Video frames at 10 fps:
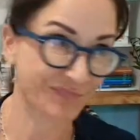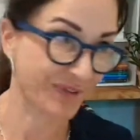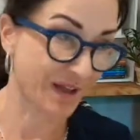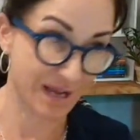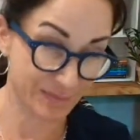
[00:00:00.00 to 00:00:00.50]

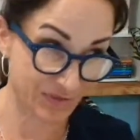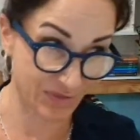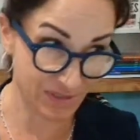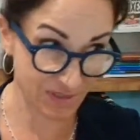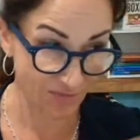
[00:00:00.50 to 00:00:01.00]
I'm in
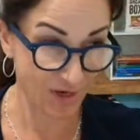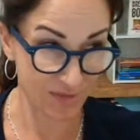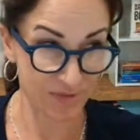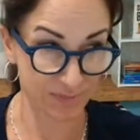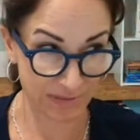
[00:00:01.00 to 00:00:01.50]
this
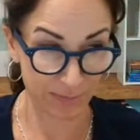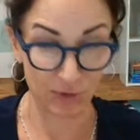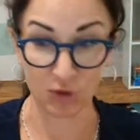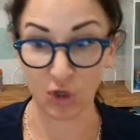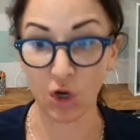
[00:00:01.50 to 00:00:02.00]
environment. People
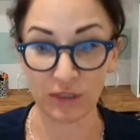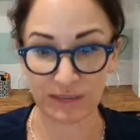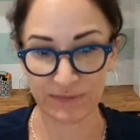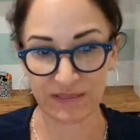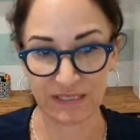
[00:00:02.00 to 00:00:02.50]
are calling
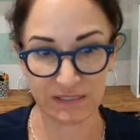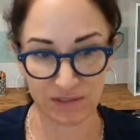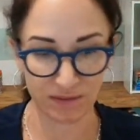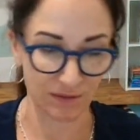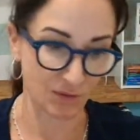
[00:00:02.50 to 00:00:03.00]
me these,
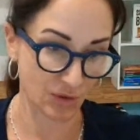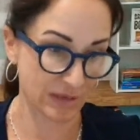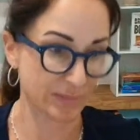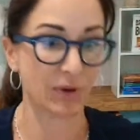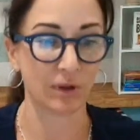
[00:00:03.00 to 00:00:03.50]

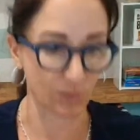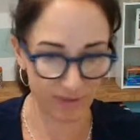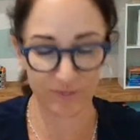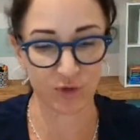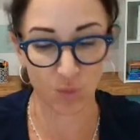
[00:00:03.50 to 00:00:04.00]
grandpa or
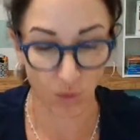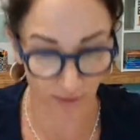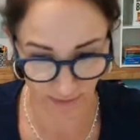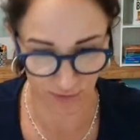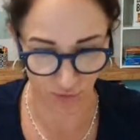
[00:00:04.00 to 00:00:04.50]
whatever you
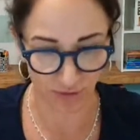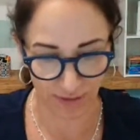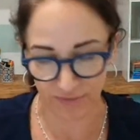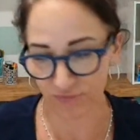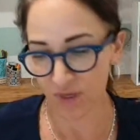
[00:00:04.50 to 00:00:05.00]
want in your
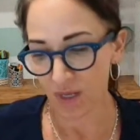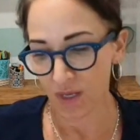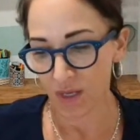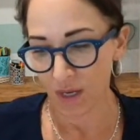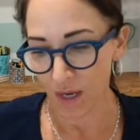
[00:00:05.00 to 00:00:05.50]
life.
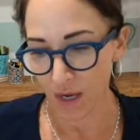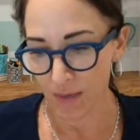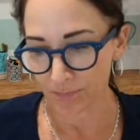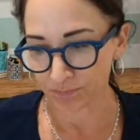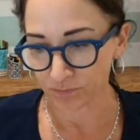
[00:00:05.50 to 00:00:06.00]

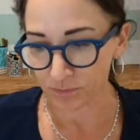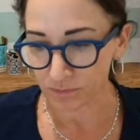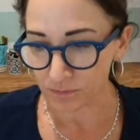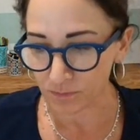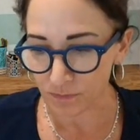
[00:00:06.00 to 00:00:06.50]
Um,
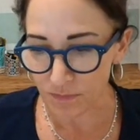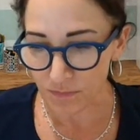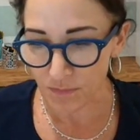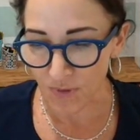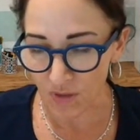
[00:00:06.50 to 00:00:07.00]

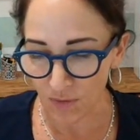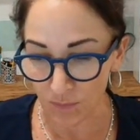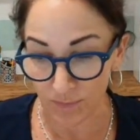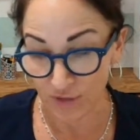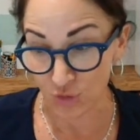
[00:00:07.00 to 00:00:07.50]

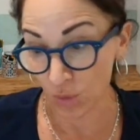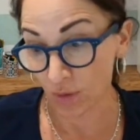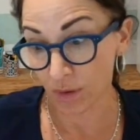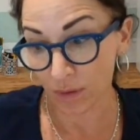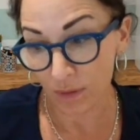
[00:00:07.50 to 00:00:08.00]

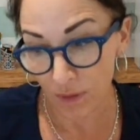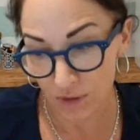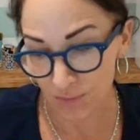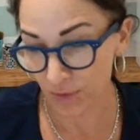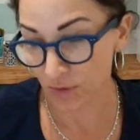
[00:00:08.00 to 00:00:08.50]
mentor,
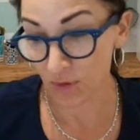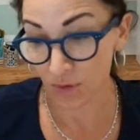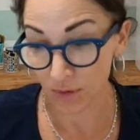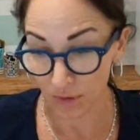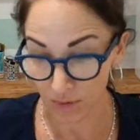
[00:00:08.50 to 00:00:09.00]

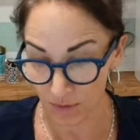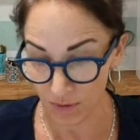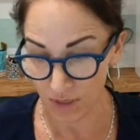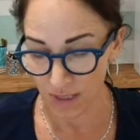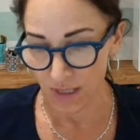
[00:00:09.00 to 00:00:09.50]
entrepreneur,
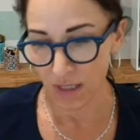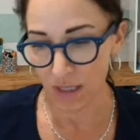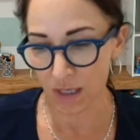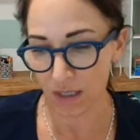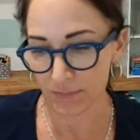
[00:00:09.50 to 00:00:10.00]

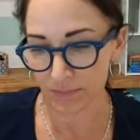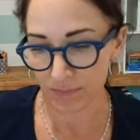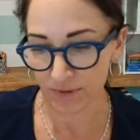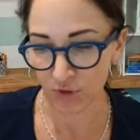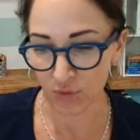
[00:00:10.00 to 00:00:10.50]

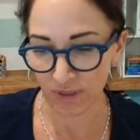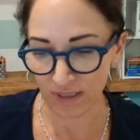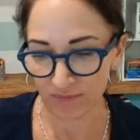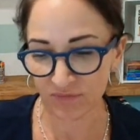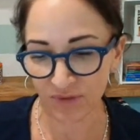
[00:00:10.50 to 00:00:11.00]
but you
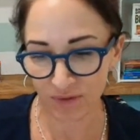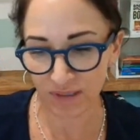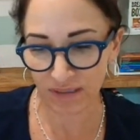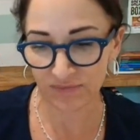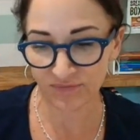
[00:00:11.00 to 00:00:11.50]
in
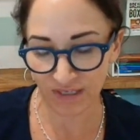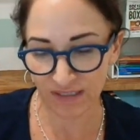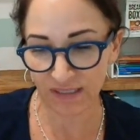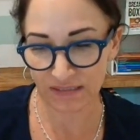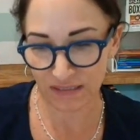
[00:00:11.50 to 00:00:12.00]
very
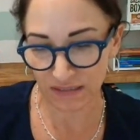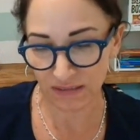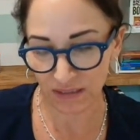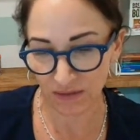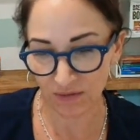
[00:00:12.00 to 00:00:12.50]
finite
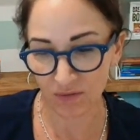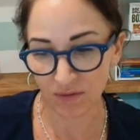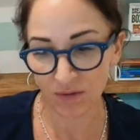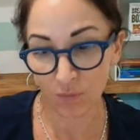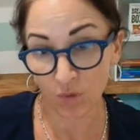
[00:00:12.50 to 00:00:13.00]
detail
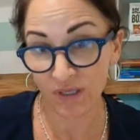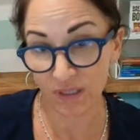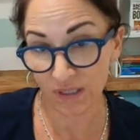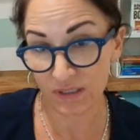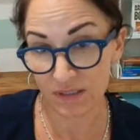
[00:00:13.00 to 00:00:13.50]
what it
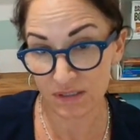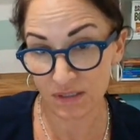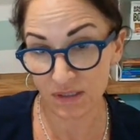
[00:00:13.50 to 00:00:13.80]
is